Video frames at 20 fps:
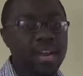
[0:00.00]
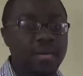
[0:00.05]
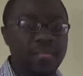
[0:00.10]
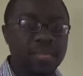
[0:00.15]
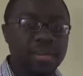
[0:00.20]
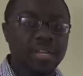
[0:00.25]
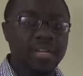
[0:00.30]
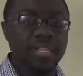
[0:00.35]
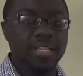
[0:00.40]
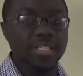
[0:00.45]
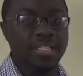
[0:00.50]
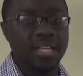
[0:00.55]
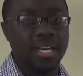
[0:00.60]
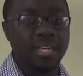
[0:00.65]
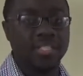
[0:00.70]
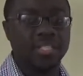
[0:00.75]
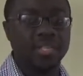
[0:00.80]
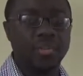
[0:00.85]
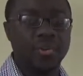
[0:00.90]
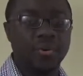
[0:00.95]
I've been in these
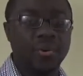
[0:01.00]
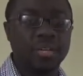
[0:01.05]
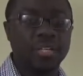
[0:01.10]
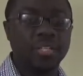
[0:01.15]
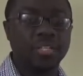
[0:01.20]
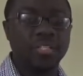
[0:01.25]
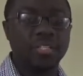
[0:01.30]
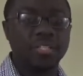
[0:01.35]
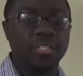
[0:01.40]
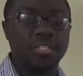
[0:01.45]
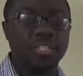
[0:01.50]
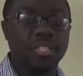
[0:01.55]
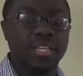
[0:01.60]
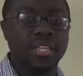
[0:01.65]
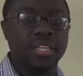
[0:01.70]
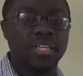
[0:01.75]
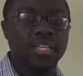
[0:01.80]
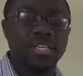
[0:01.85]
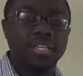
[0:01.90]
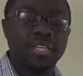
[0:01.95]
extracurriculars,
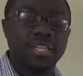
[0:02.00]
and